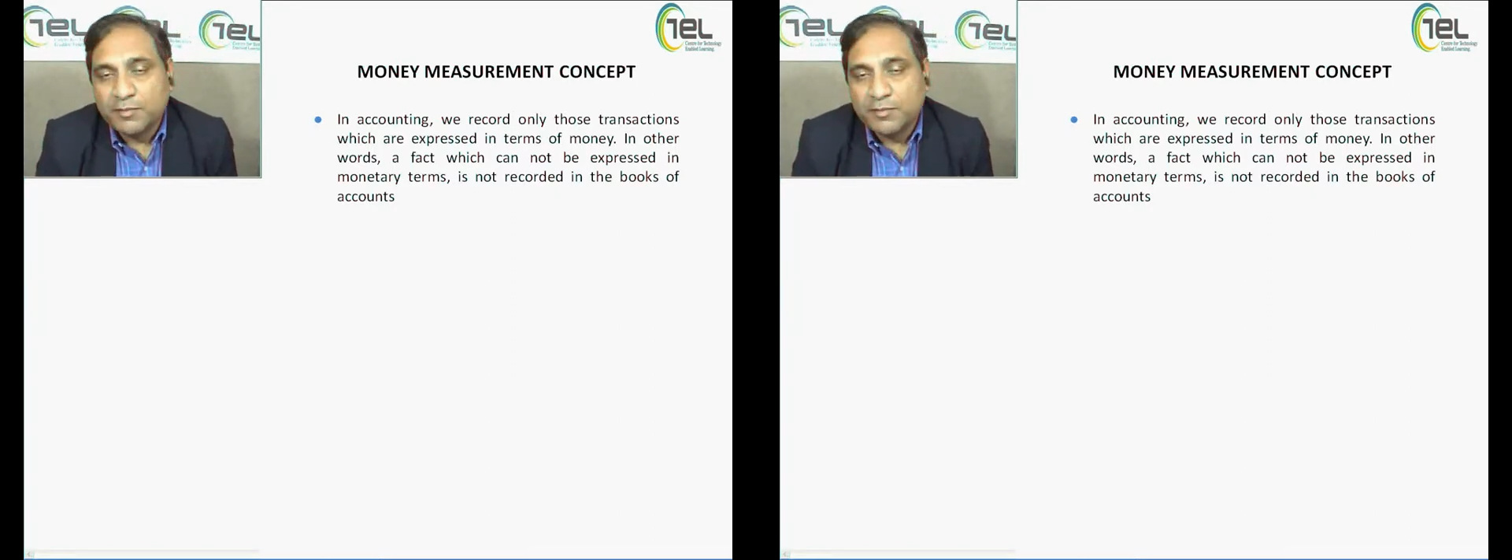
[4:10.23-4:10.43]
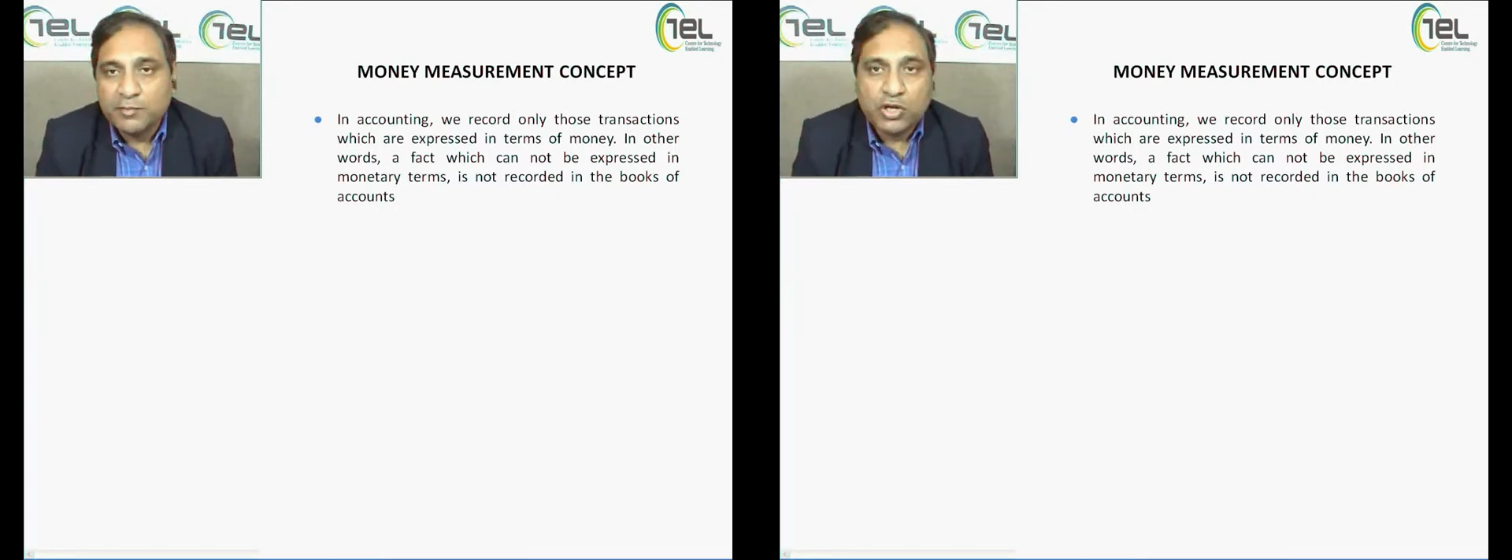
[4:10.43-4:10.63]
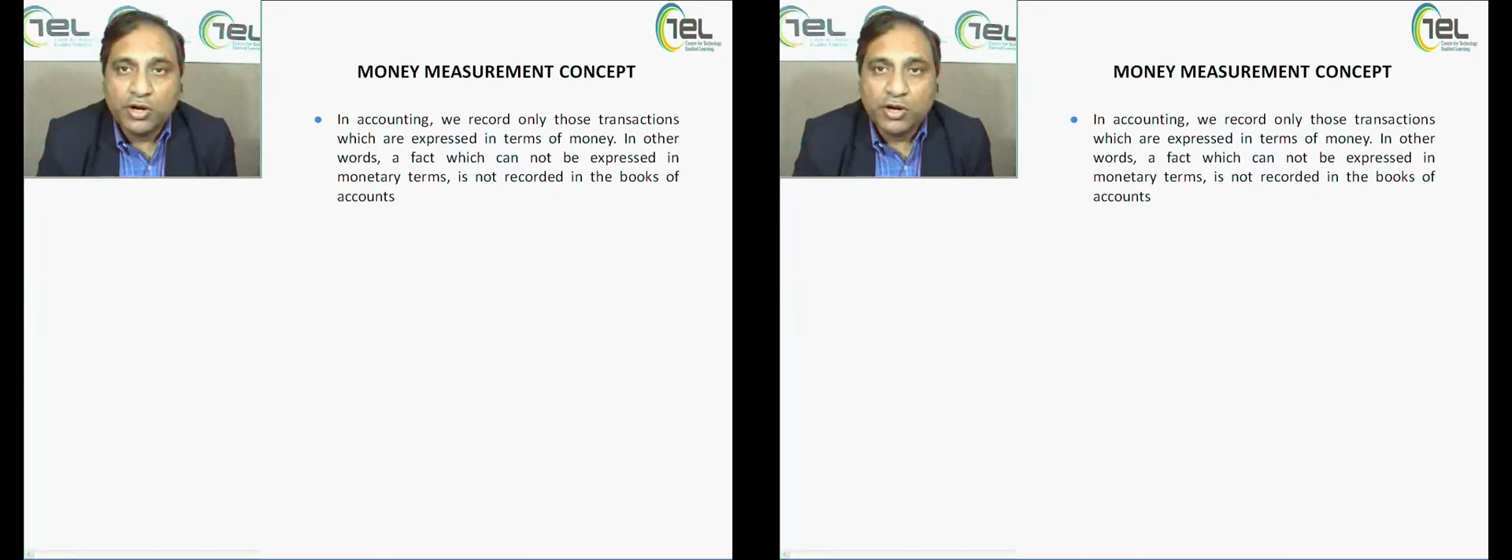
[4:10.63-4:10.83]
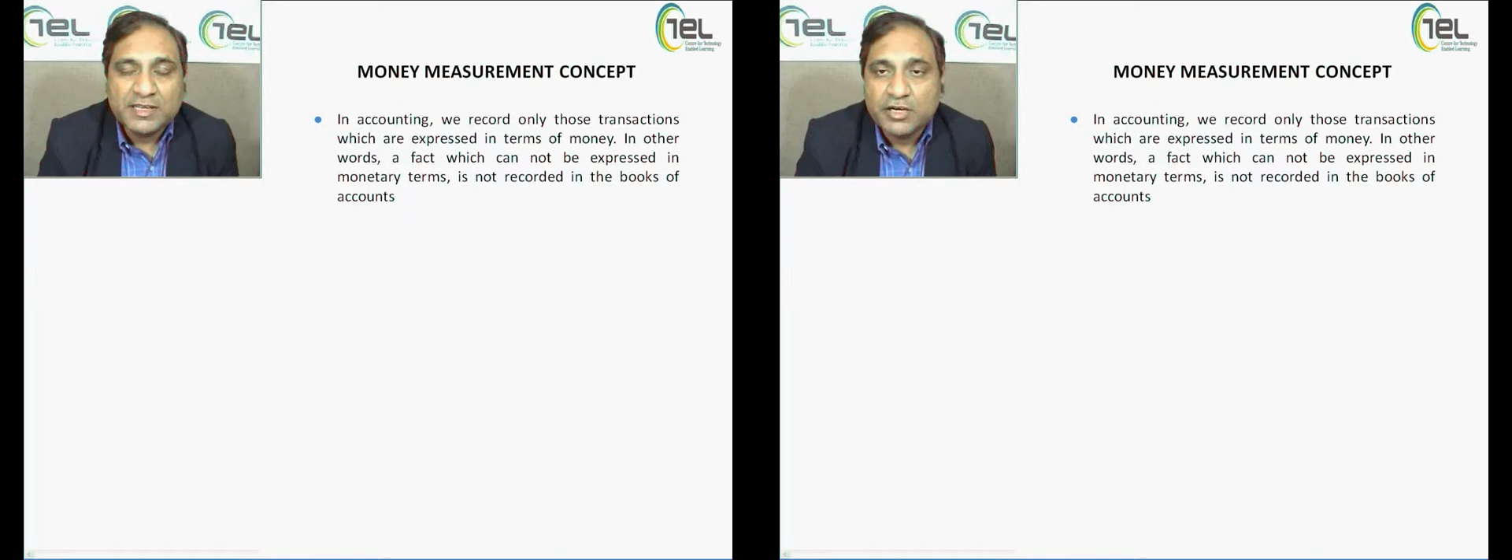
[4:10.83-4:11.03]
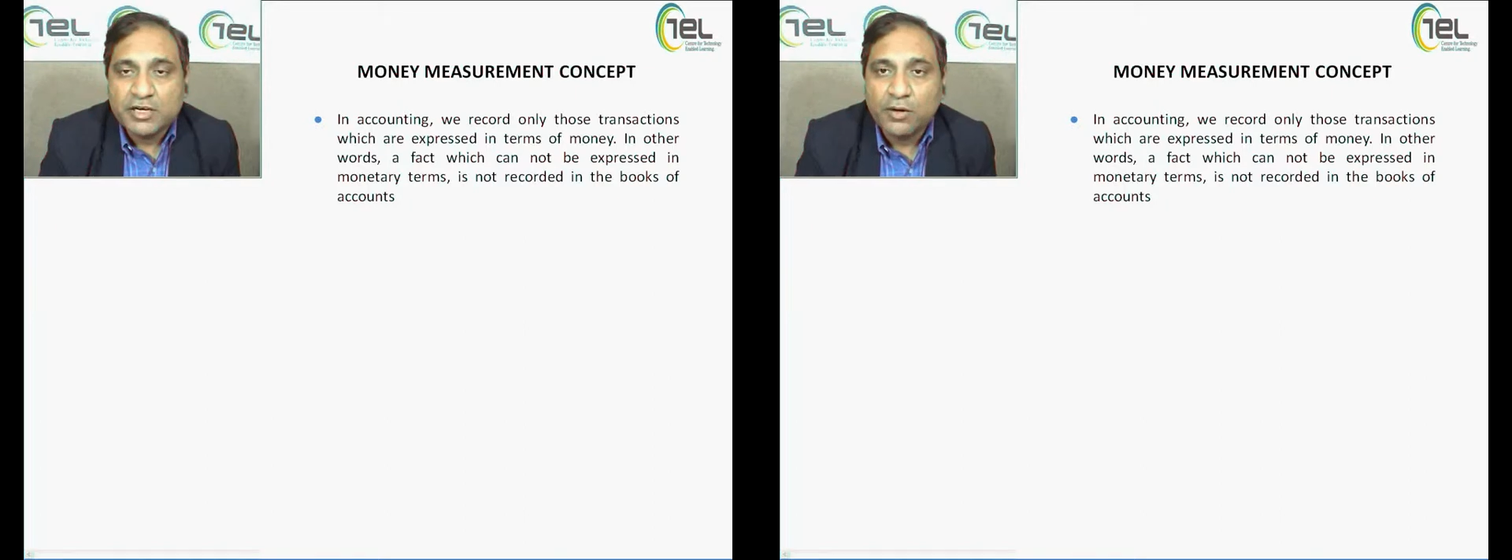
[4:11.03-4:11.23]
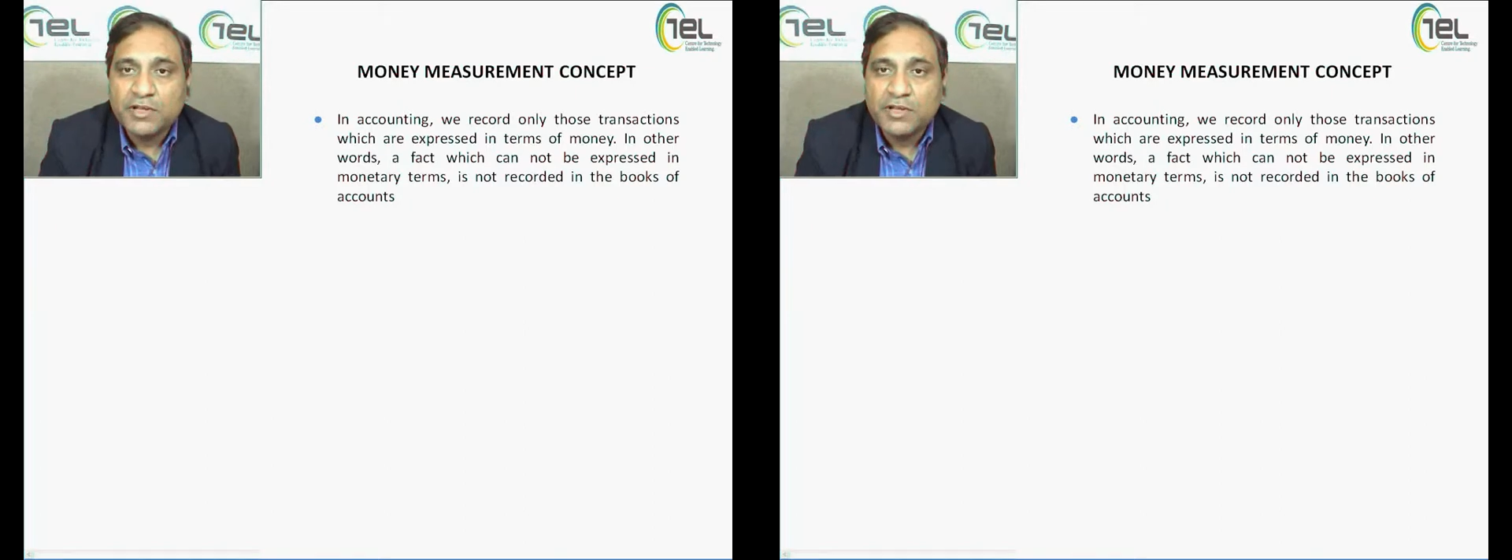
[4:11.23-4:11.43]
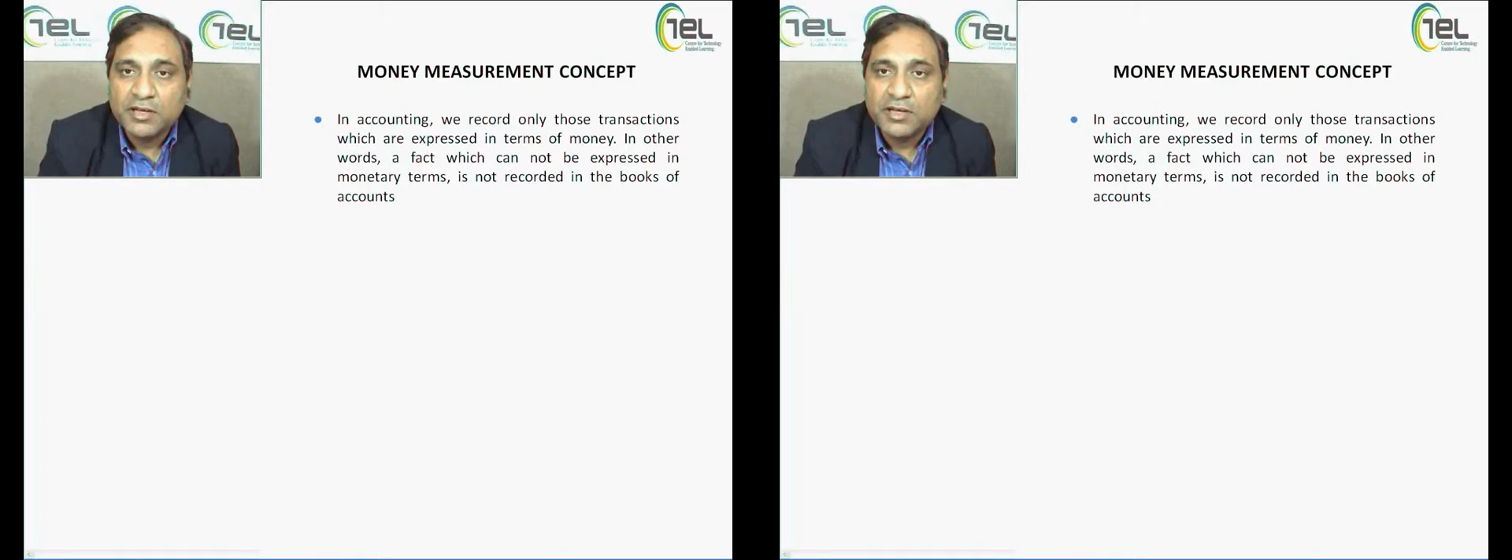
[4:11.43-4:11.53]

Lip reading: it may be the honesty of the